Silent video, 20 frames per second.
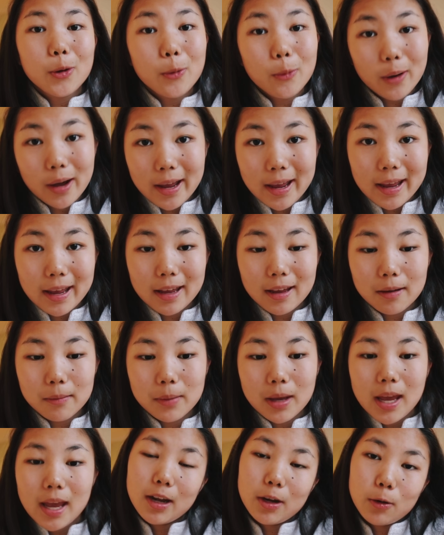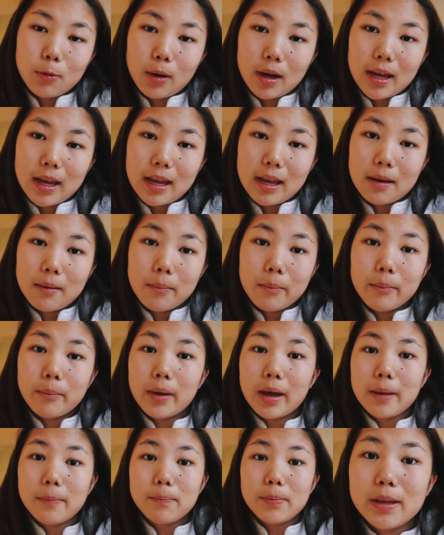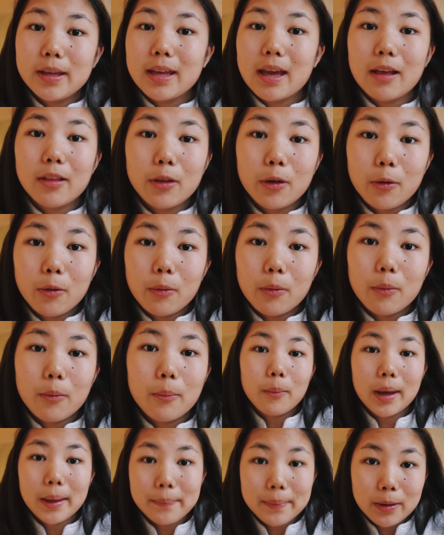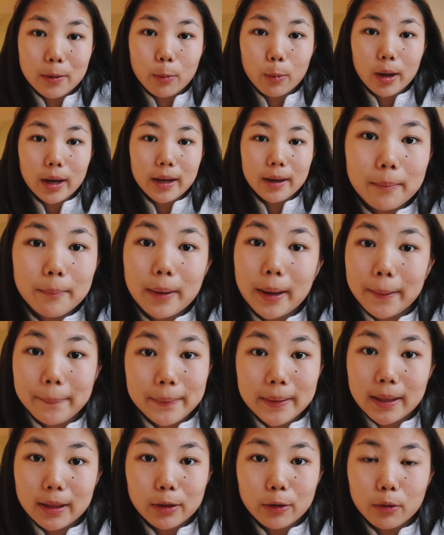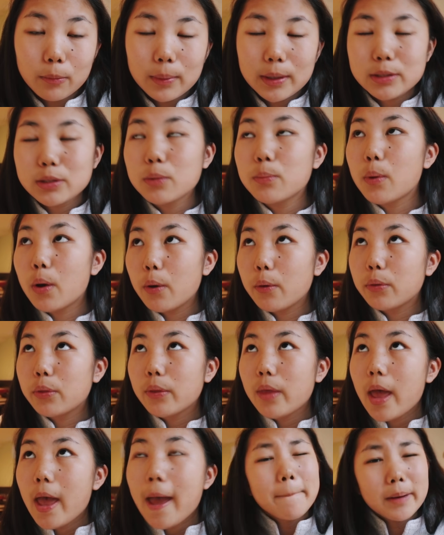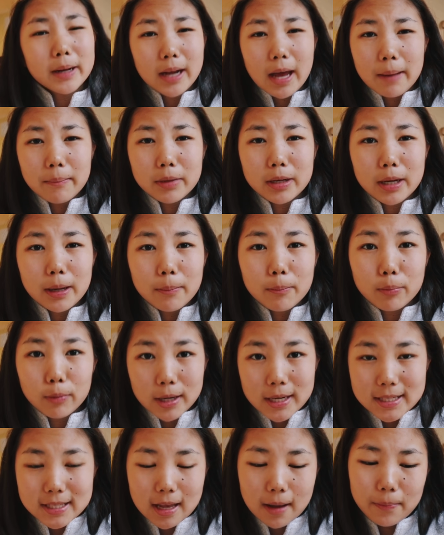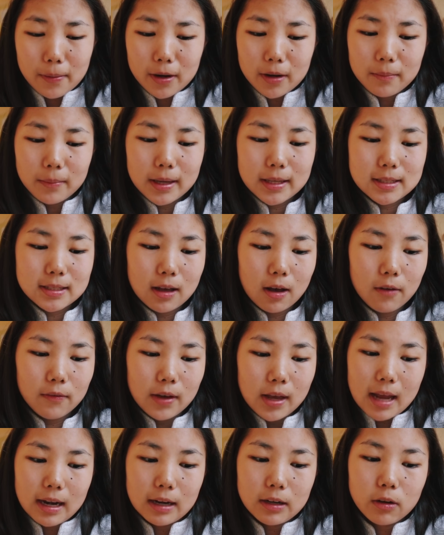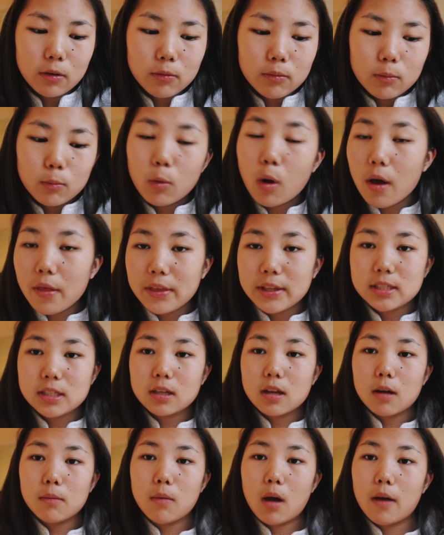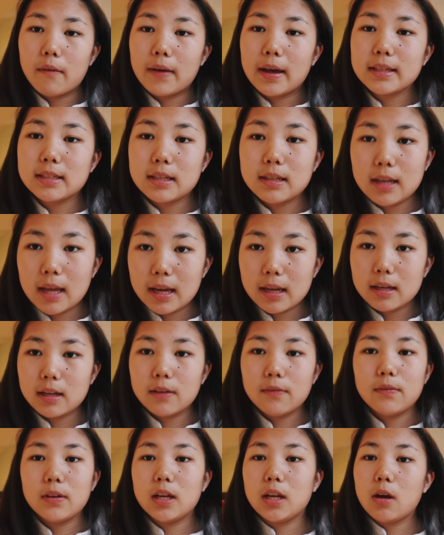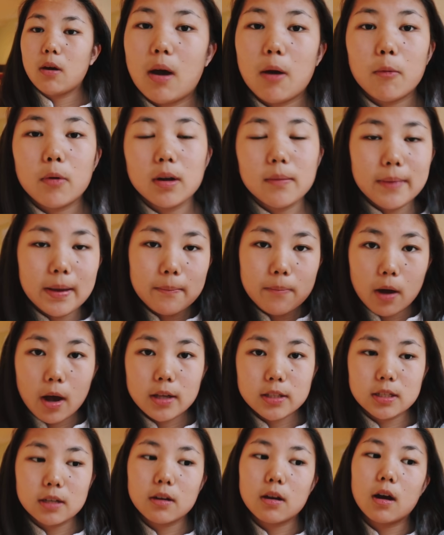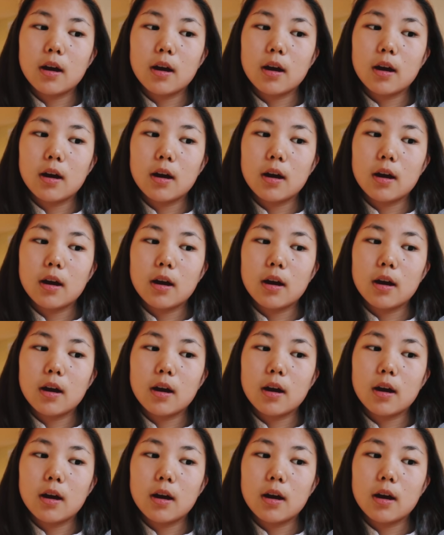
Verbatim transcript: who I am, and who I am might be yellow, might be white, might be a little mix of both, but I'm gonna embrace that part of myself, and I don't want this to come off as a negative video. I wanna make positive